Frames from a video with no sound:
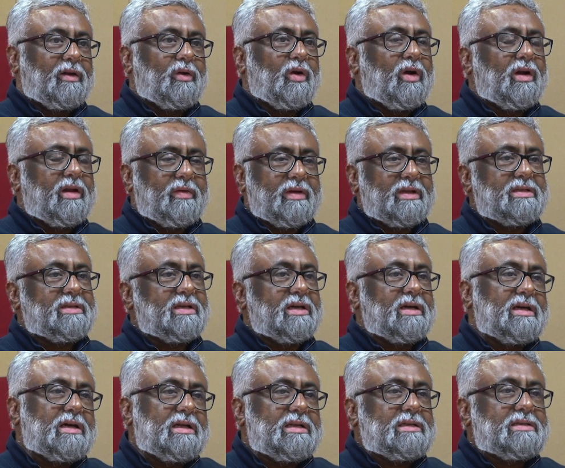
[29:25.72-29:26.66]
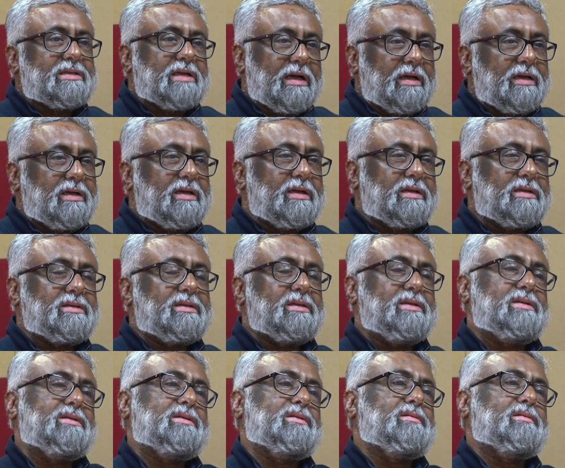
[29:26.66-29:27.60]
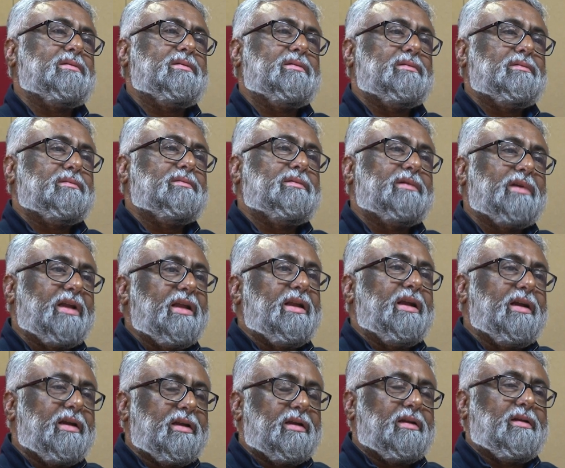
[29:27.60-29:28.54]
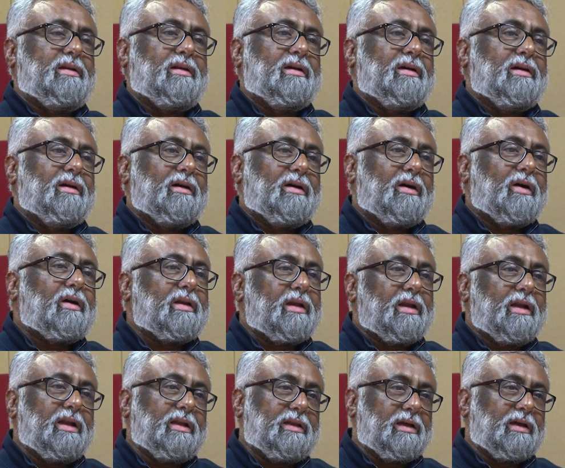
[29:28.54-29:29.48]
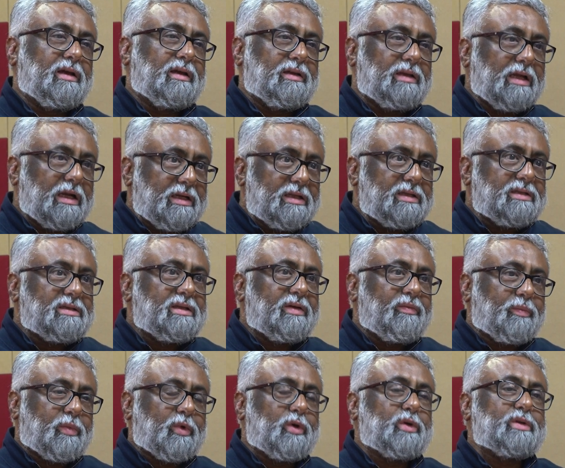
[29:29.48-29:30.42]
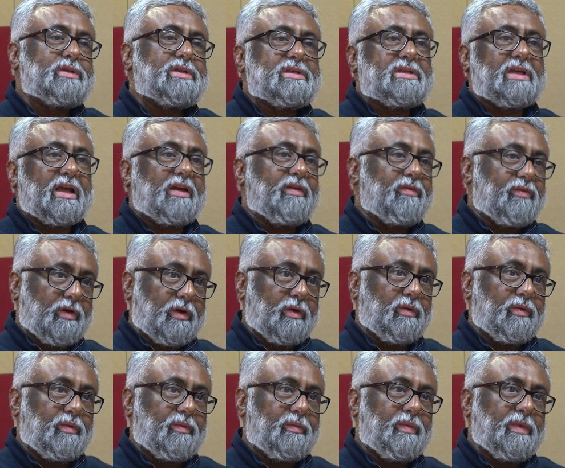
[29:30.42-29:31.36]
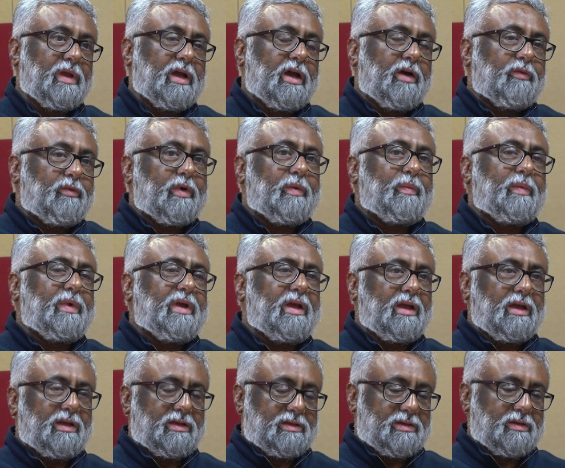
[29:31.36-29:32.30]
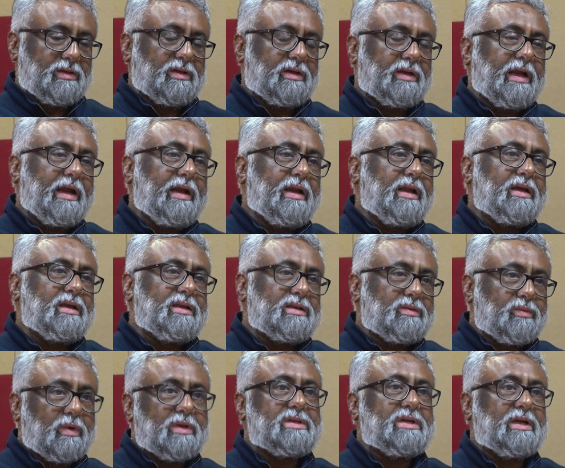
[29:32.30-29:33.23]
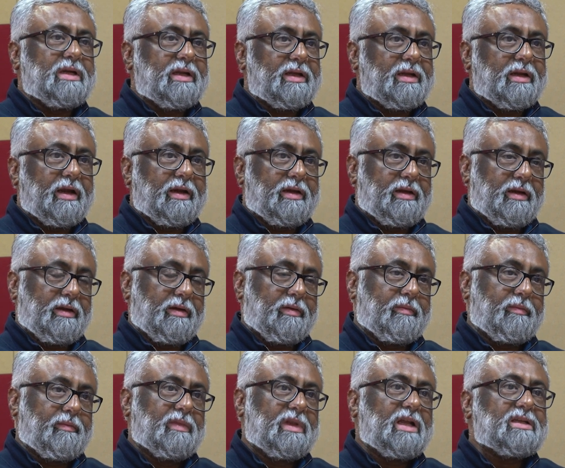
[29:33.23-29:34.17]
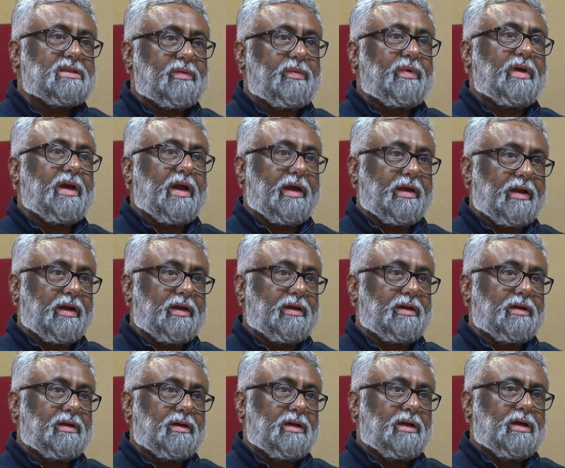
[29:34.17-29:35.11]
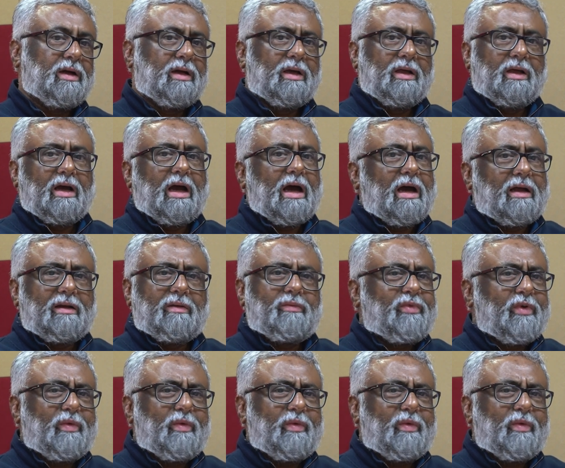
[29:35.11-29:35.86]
Not even a single sentence is rewritten or anything. That is the process I follow. For me, writing is one sitting writing. That's the way I write.